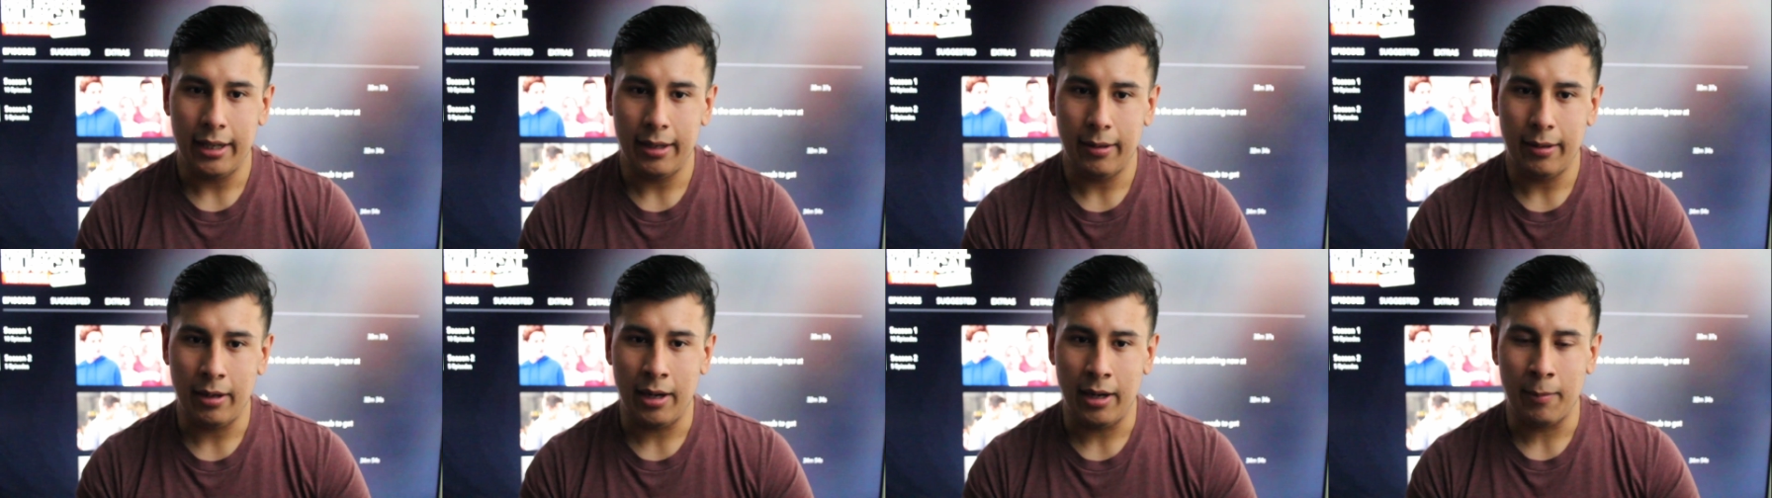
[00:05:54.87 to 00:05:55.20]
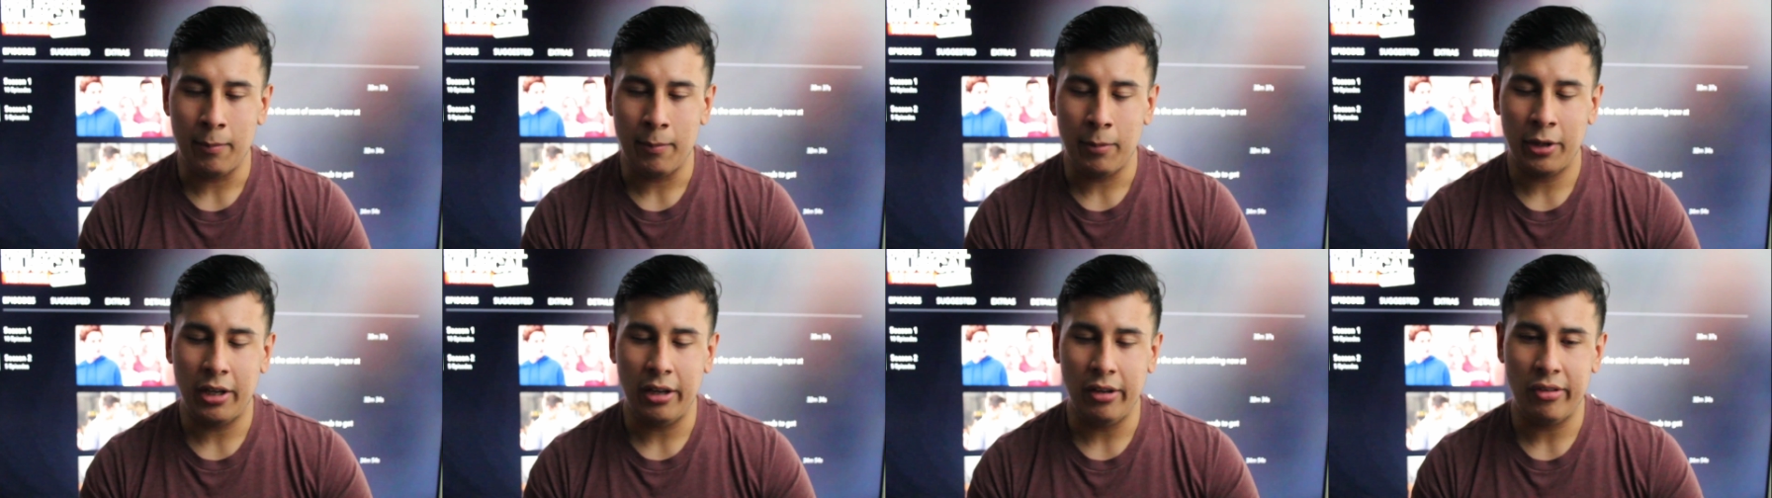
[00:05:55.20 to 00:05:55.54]
Um,
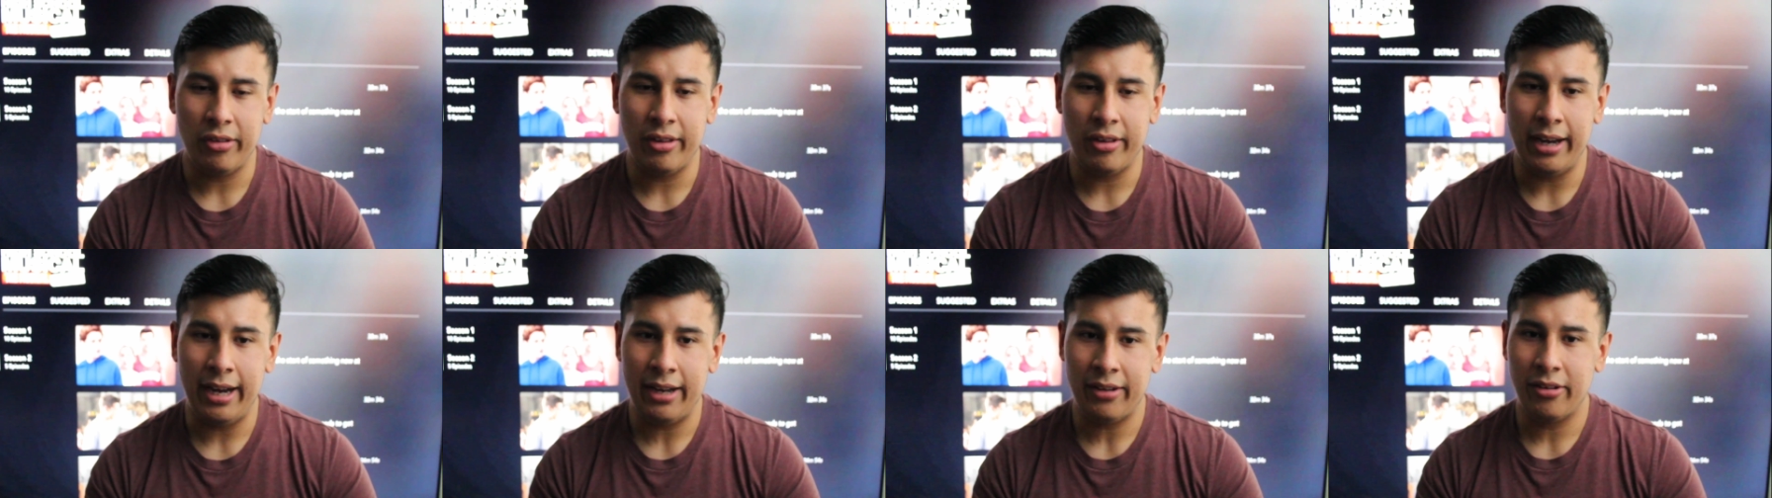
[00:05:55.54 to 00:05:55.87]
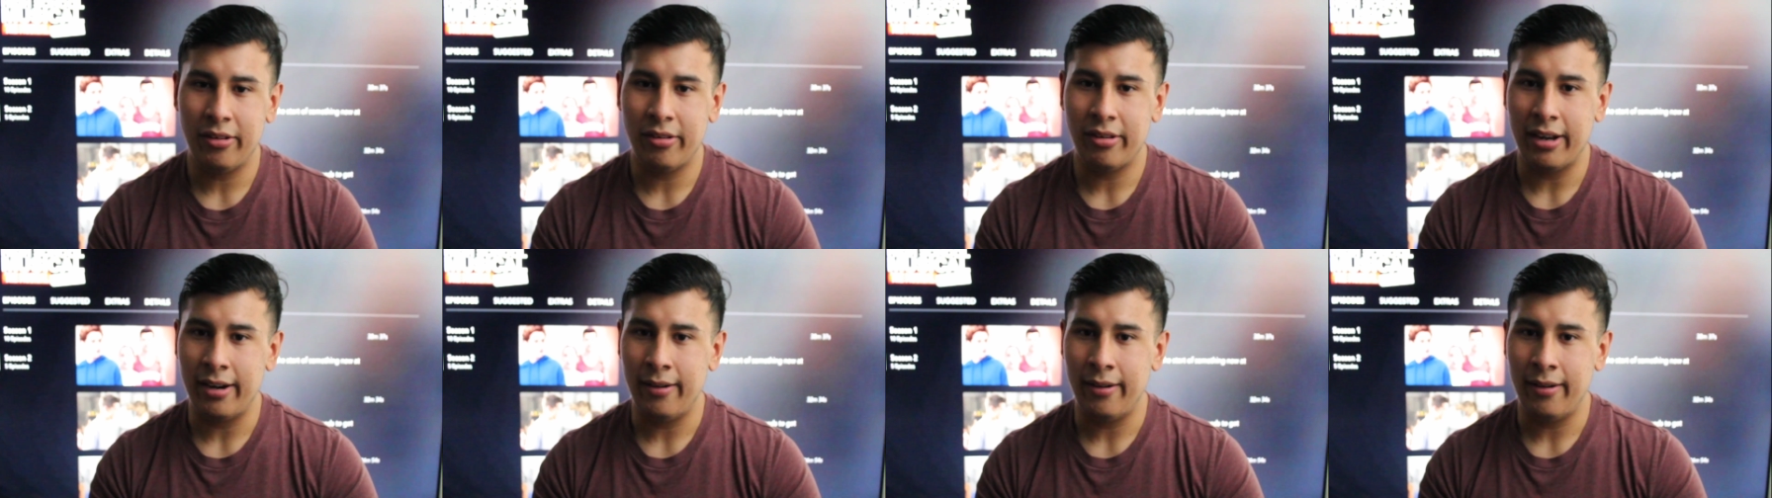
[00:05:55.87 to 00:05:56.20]
Ricky's dad's
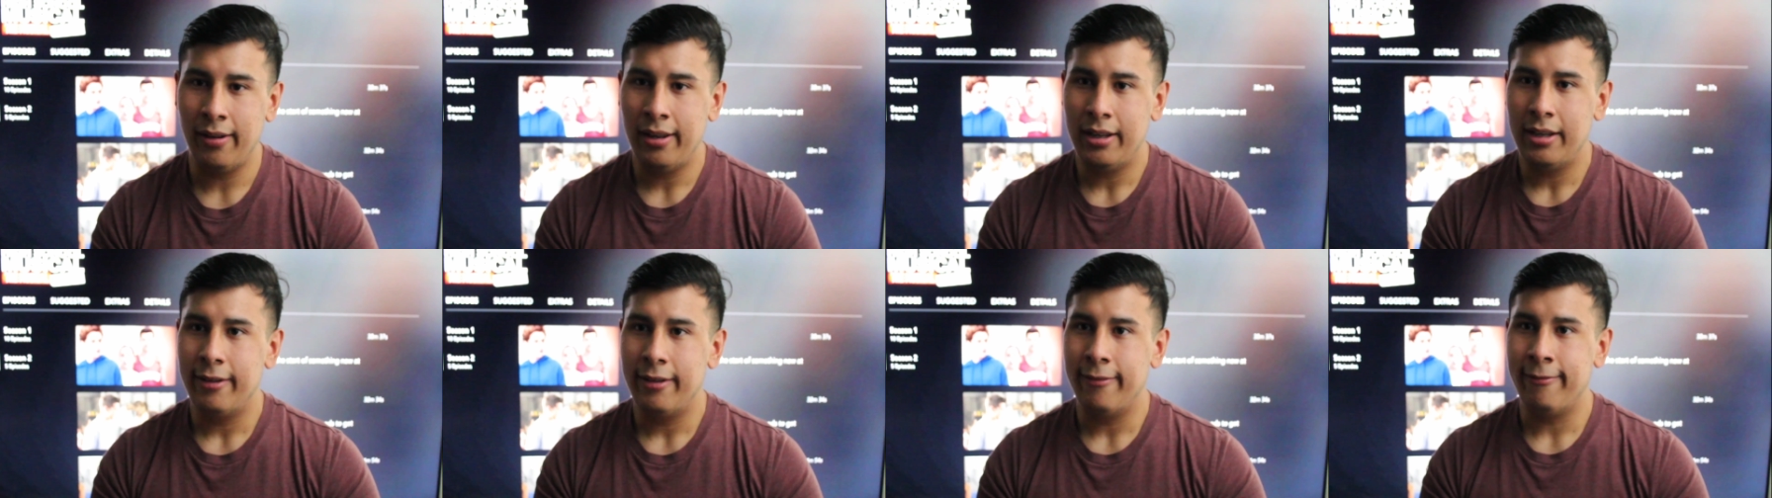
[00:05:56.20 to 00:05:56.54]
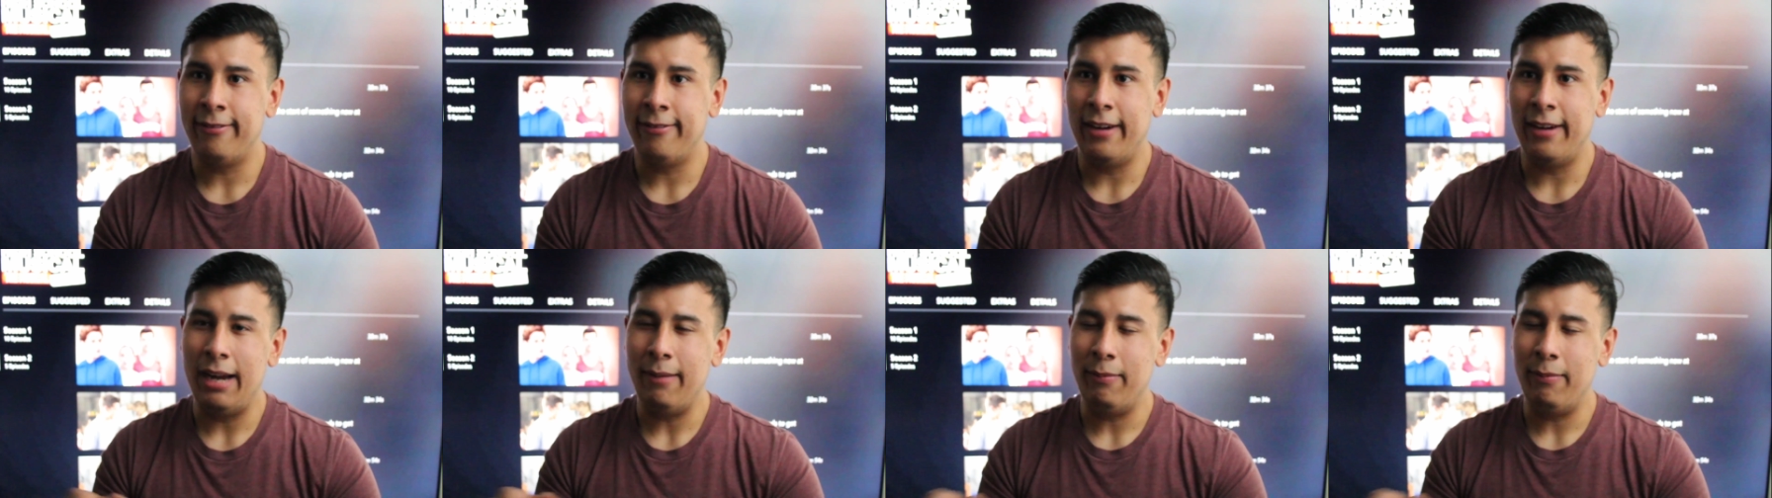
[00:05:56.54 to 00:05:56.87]
just kind of
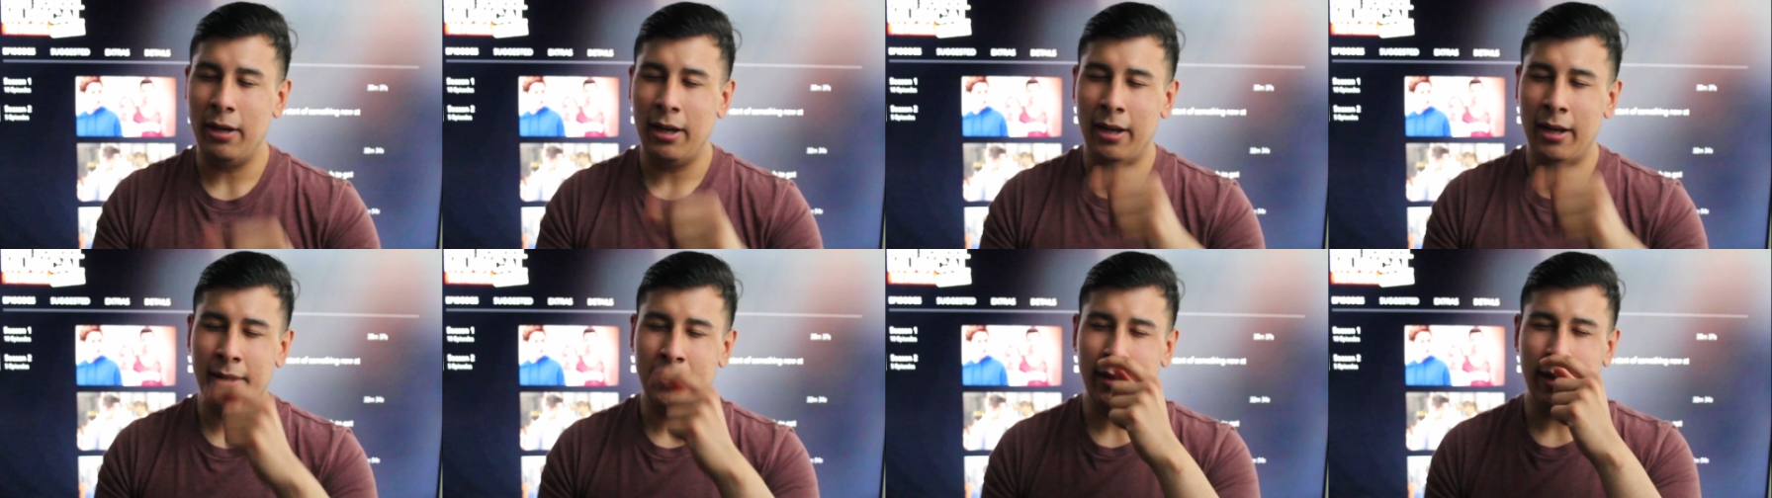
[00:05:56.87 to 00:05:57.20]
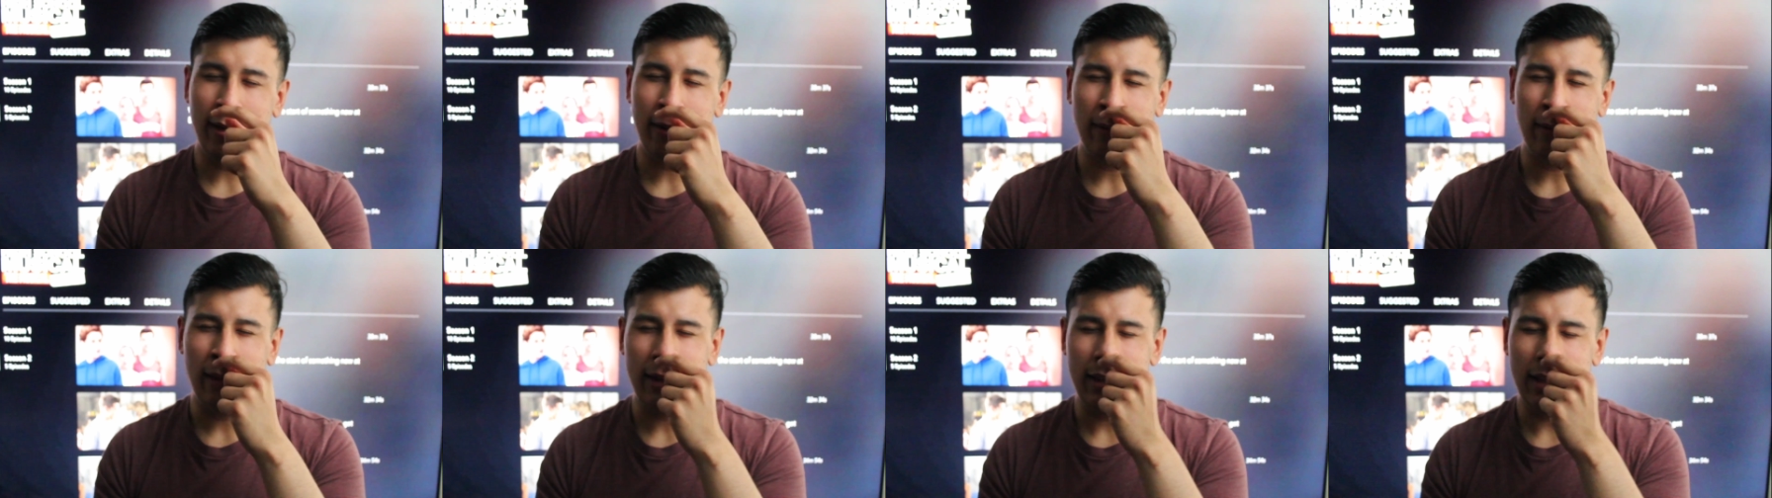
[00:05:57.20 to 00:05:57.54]
vibing in
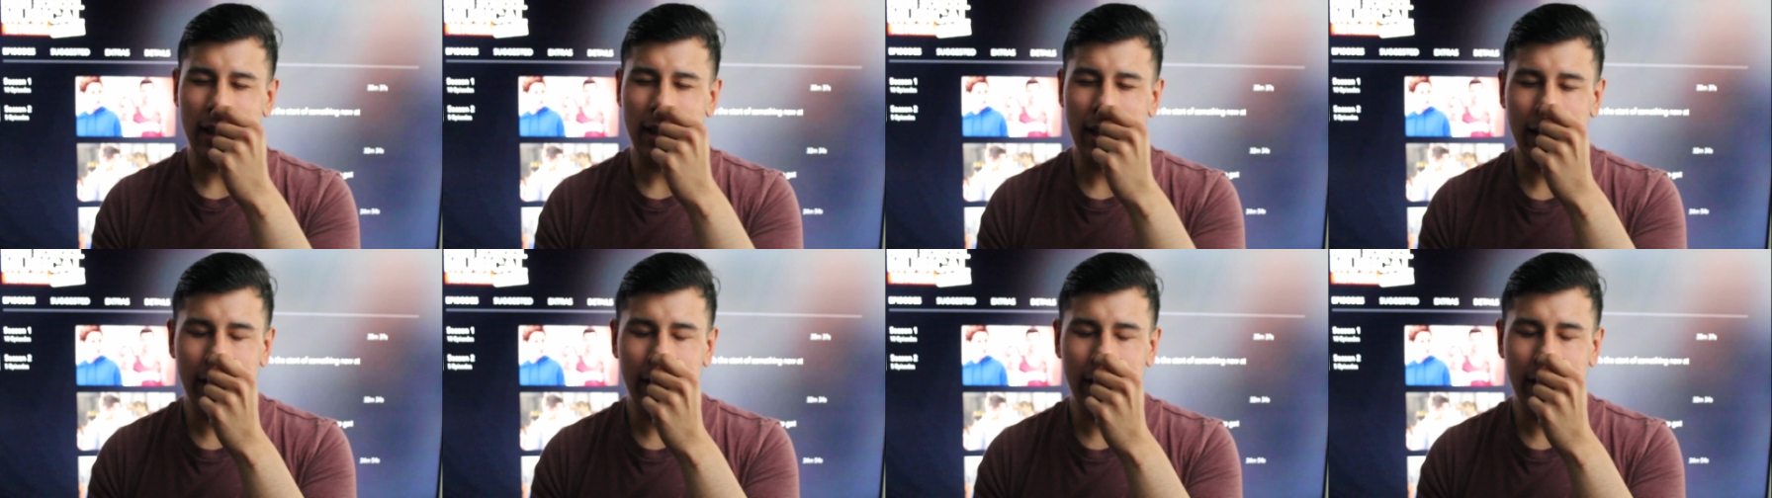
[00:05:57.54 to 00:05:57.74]
there, like, yeah,